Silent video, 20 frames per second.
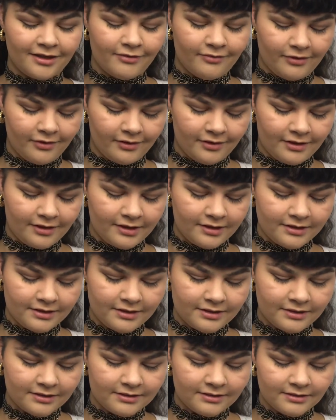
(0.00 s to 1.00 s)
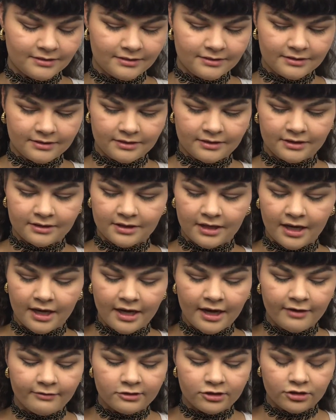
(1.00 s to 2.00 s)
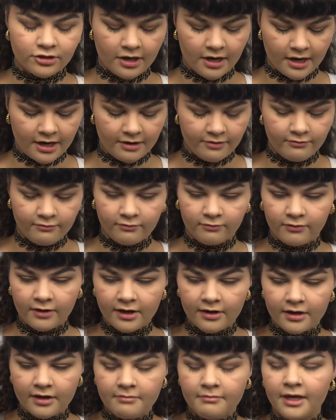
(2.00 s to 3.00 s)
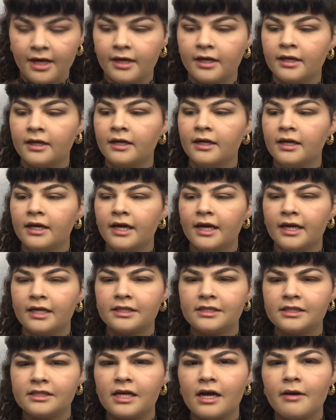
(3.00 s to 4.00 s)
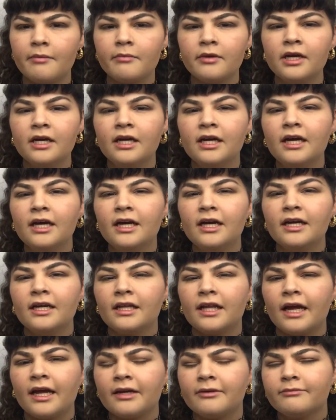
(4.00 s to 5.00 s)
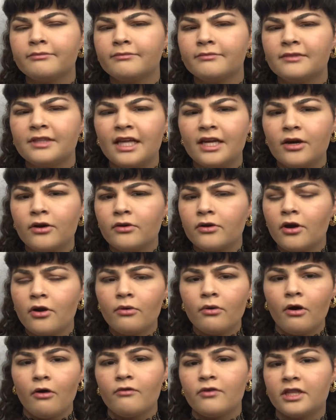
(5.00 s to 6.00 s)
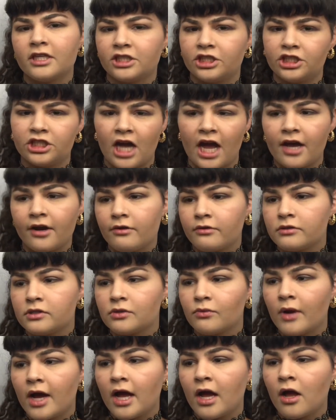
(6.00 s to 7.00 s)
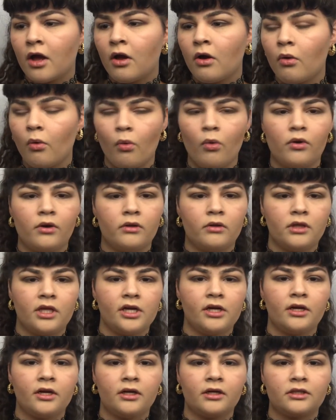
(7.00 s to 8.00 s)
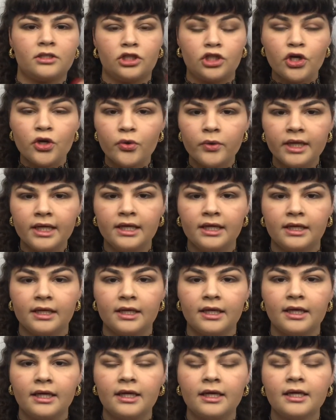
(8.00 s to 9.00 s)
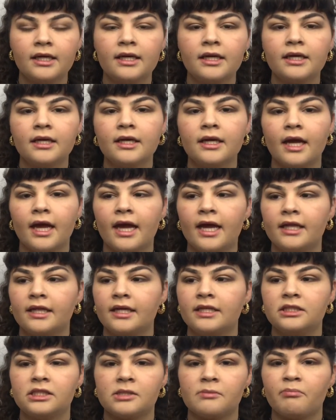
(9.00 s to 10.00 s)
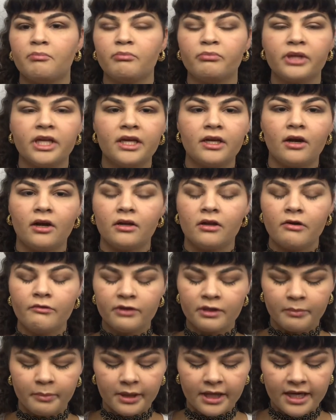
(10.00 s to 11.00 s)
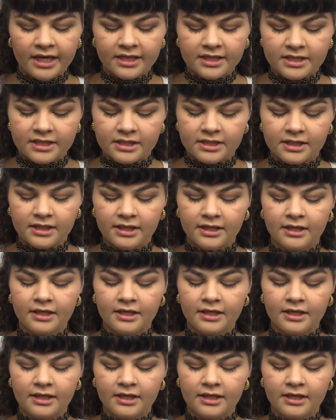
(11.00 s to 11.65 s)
of all things, because I have tried very many, and some, like, they don't go over the shadows well, or they're too inky, and they just bleed all over the place.